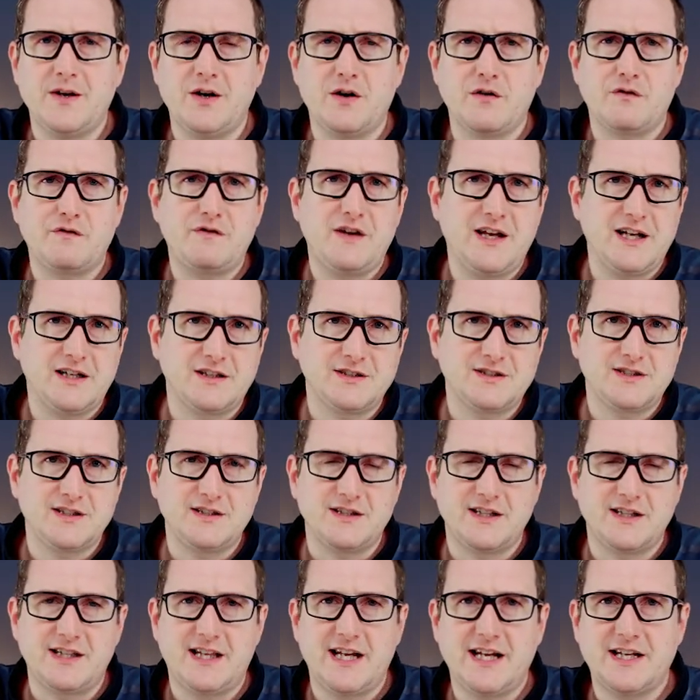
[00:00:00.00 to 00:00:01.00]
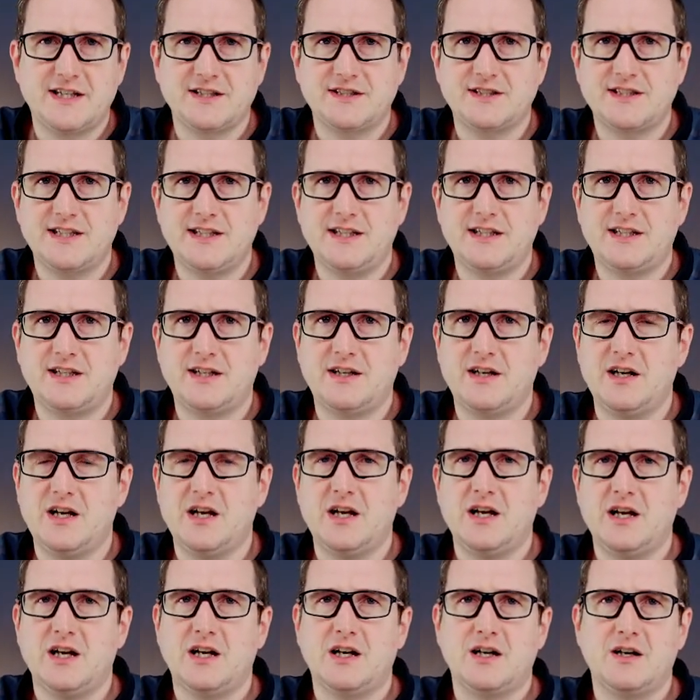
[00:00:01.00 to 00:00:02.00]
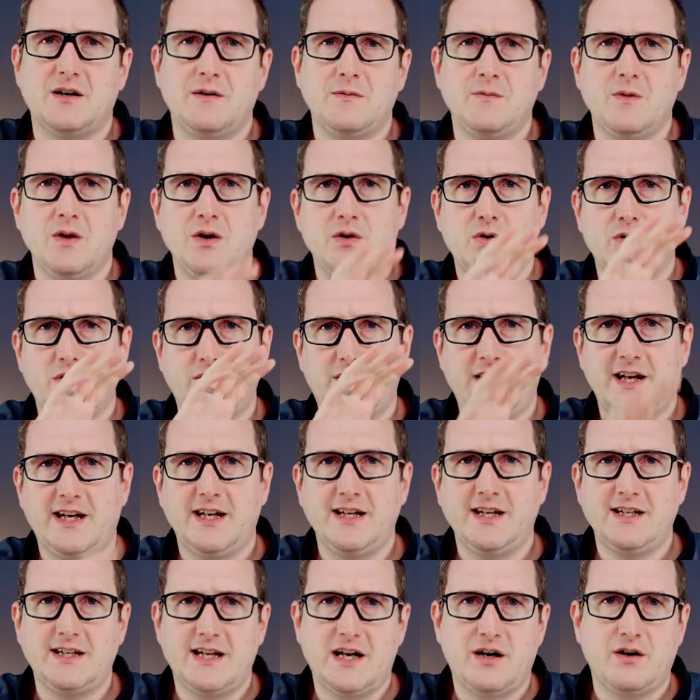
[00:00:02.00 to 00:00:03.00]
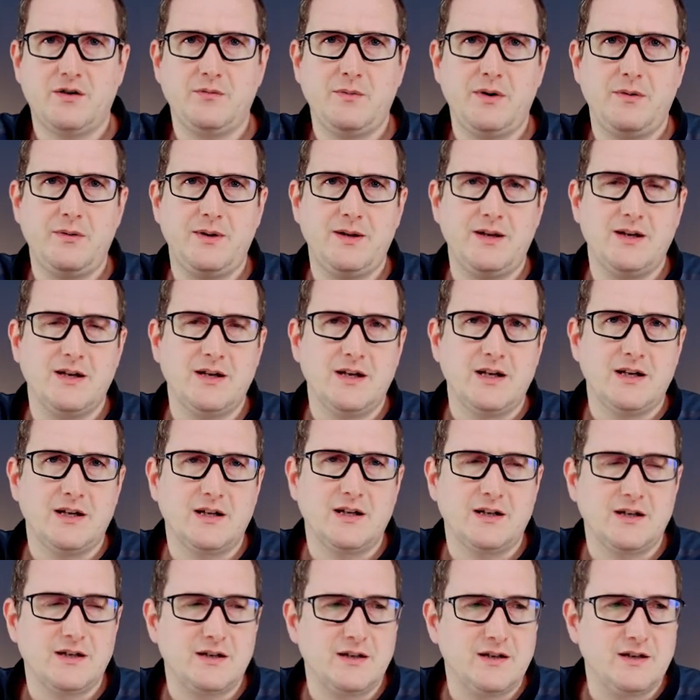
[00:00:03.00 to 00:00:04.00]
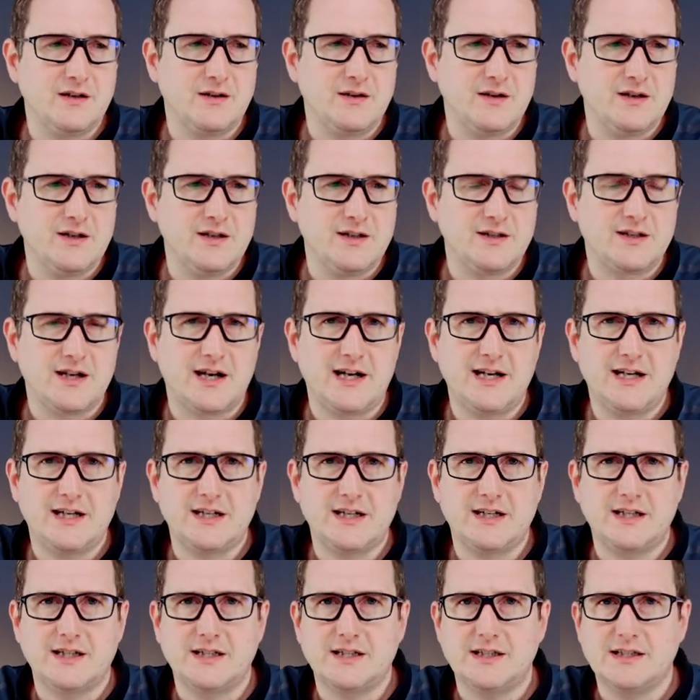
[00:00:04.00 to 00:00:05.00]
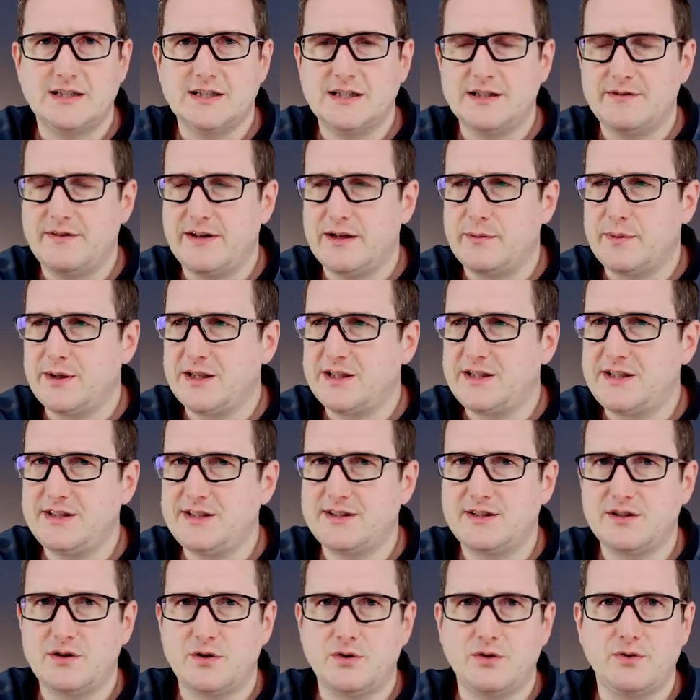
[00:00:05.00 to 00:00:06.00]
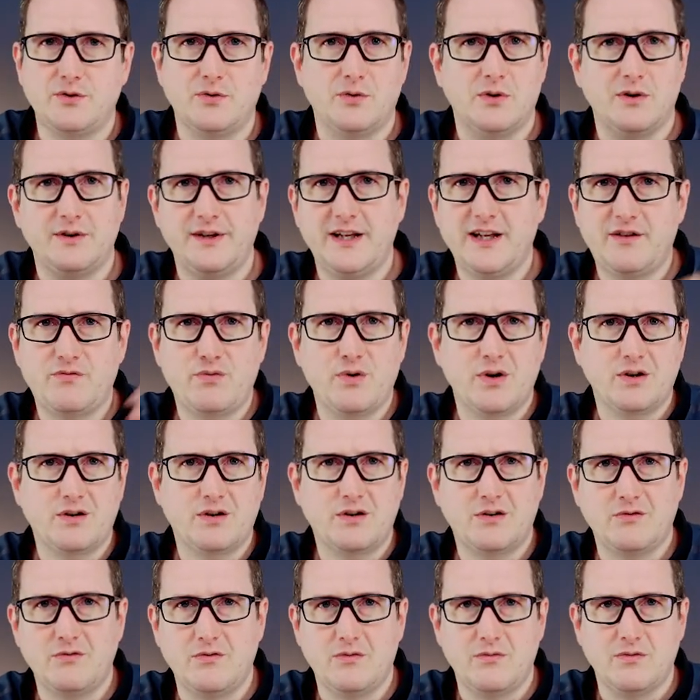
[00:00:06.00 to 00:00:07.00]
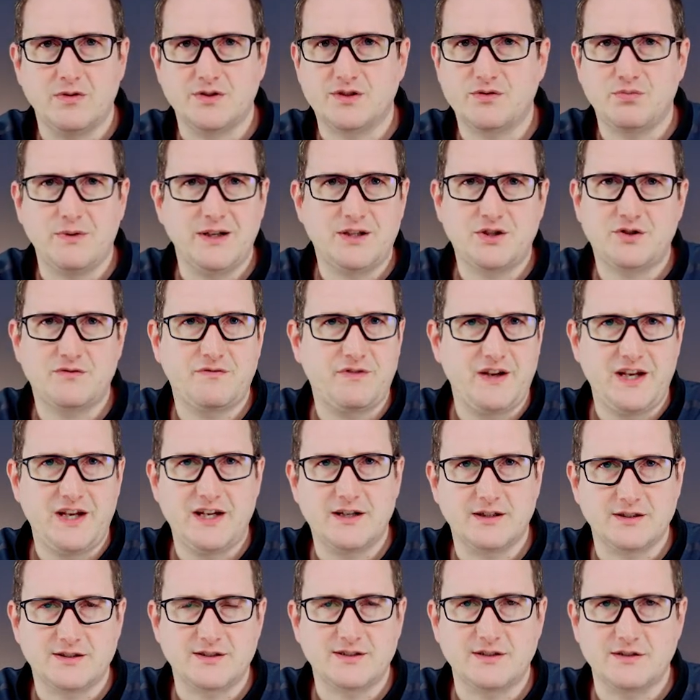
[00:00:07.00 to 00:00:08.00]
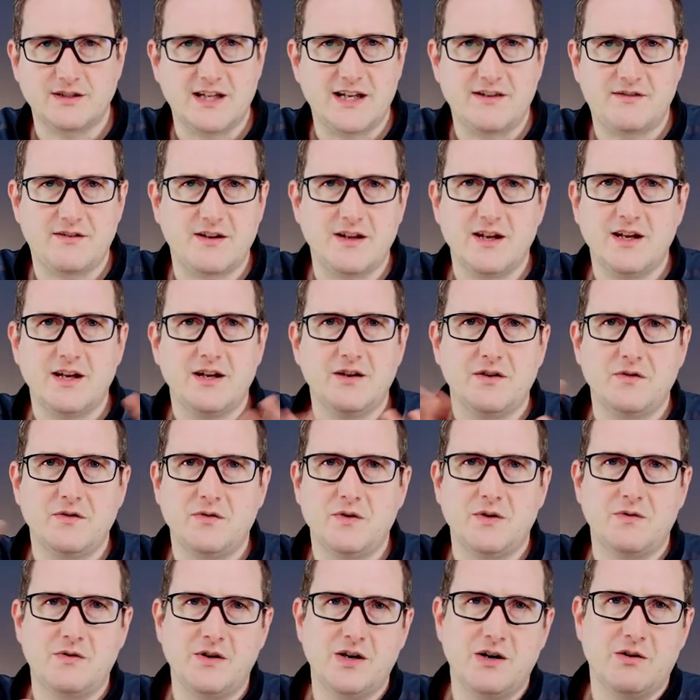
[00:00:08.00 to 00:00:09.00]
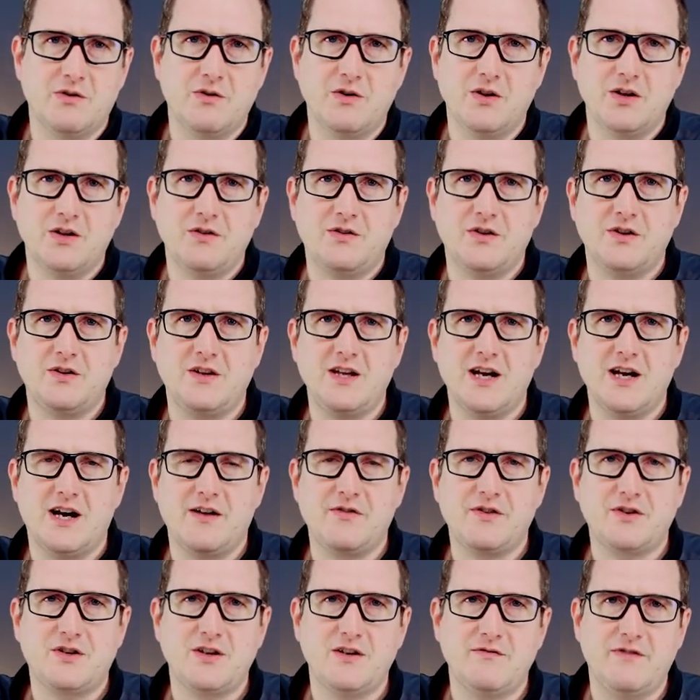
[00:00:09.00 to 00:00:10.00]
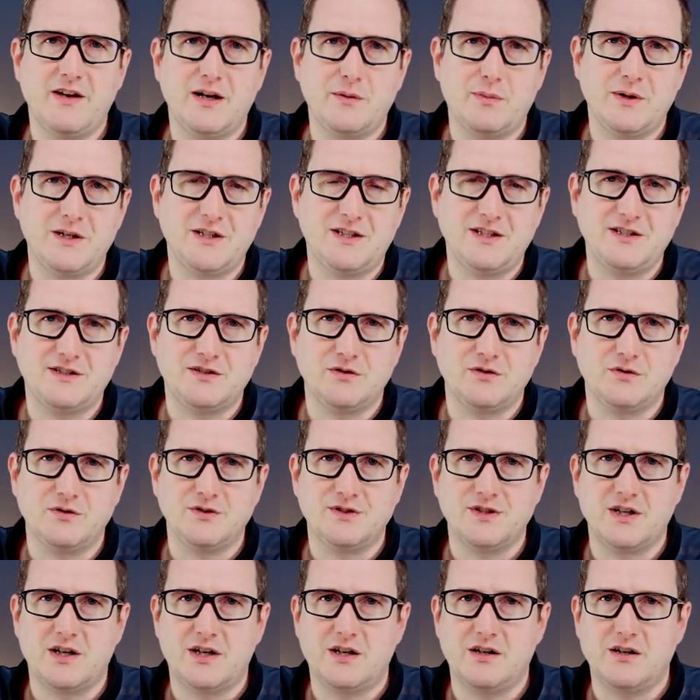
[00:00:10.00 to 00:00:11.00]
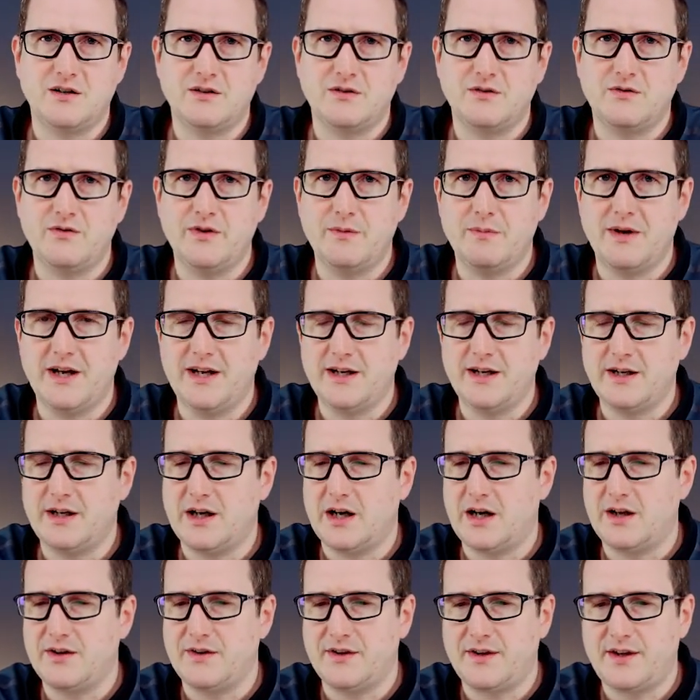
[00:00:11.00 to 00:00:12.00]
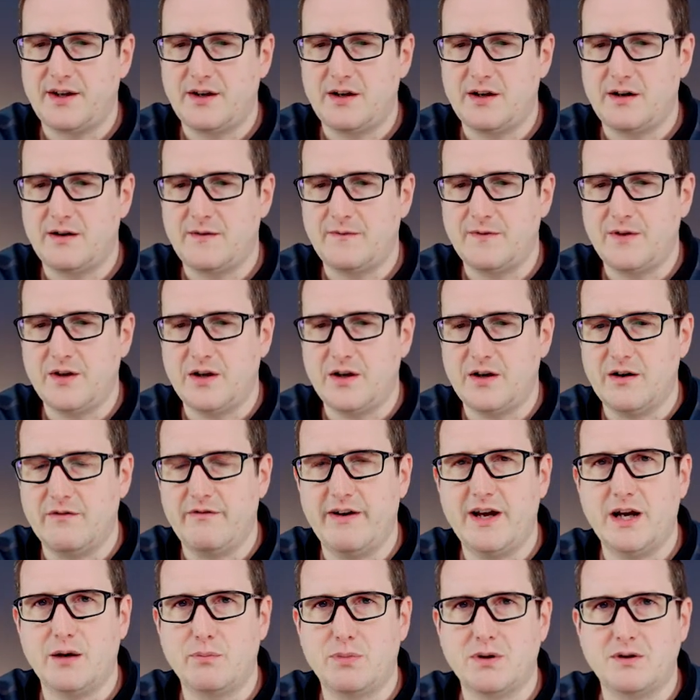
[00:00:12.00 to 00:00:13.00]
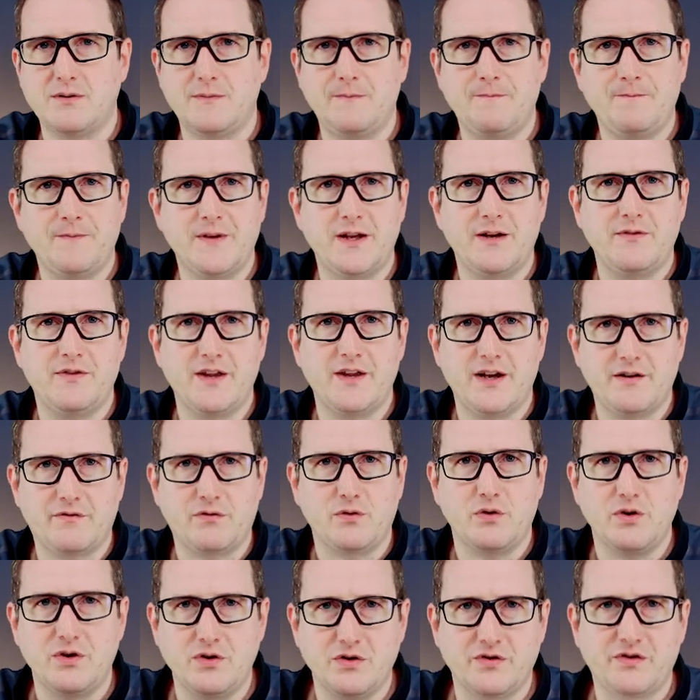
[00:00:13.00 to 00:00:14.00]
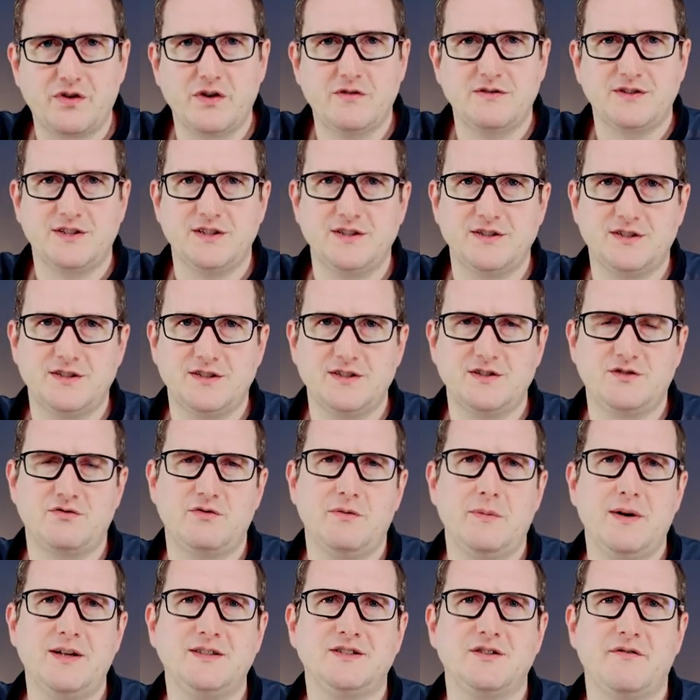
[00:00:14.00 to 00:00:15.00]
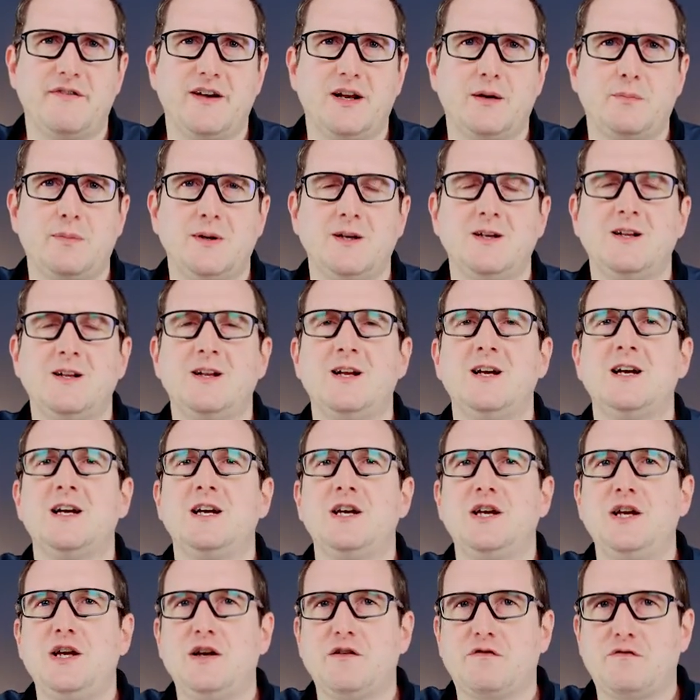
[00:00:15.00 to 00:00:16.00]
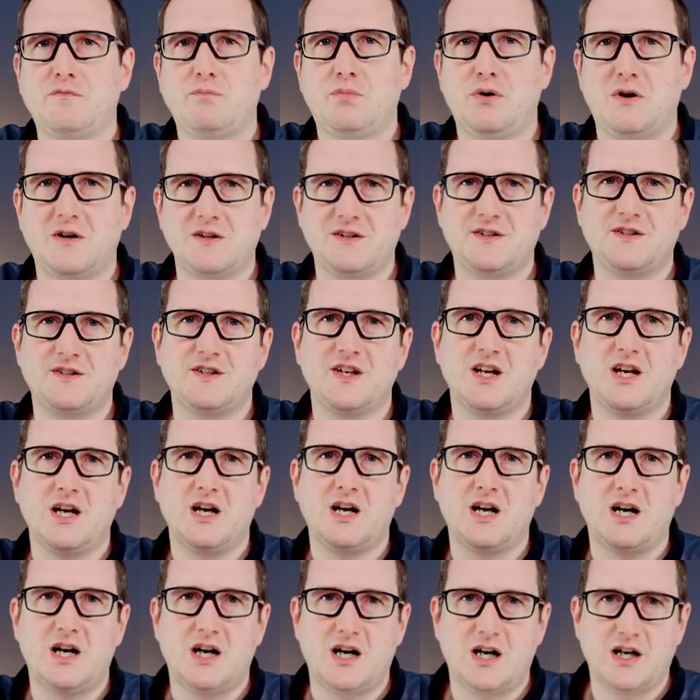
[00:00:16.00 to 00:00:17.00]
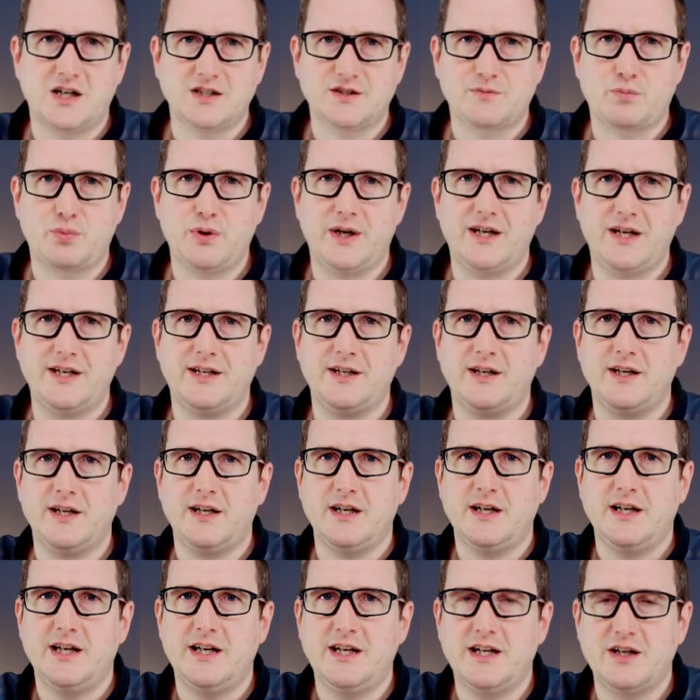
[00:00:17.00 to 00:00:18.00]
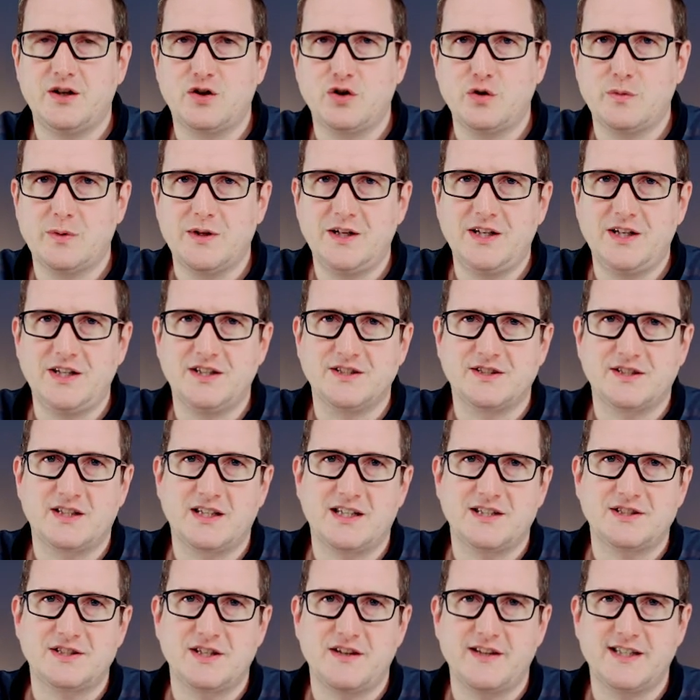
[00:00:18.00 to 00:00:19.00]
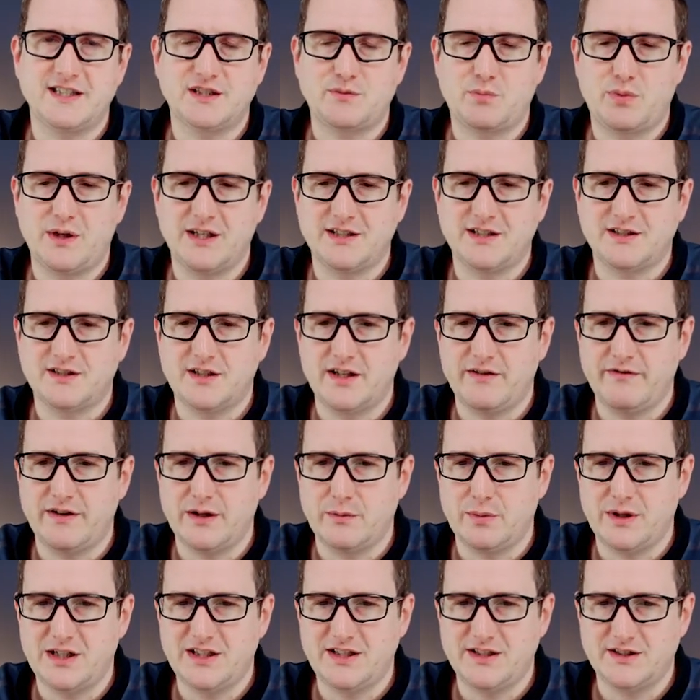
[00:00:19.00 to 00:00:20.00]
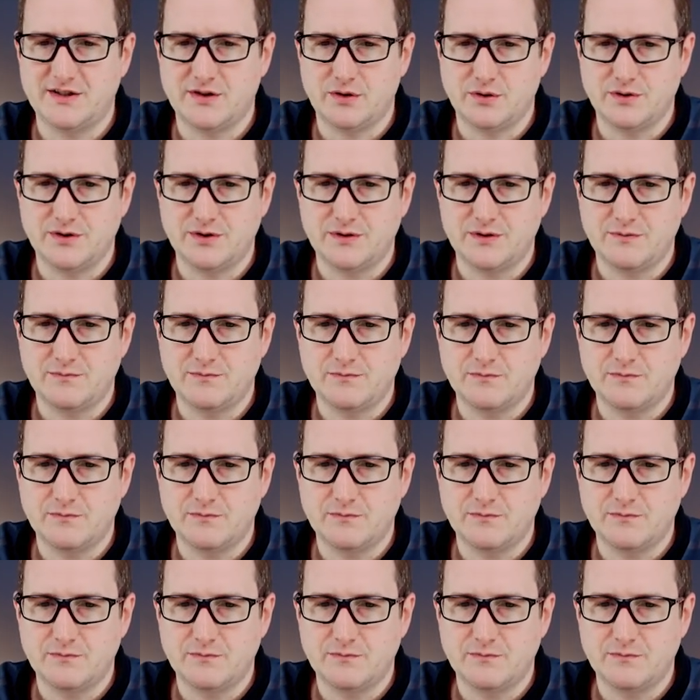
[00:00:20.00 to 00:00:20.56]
fails in the data center, we're taking down maybe an entire availability zone or network switch fails so that, the other availability zones remain unavailable and therefore your service instance remains available if pods are spread in a Kubernetes cluster that spreads availability zones.